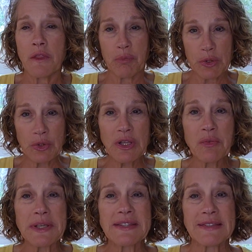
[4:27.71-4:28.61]
the
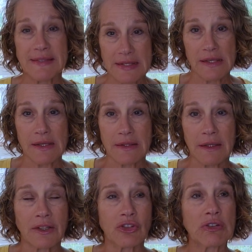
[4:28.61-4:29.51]
beauty we see,
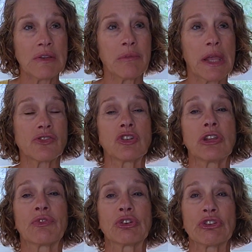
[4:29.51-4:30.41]
like just
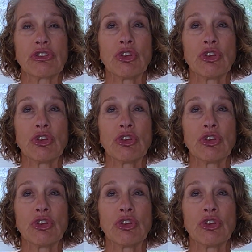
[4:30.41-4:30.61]
imagine if you're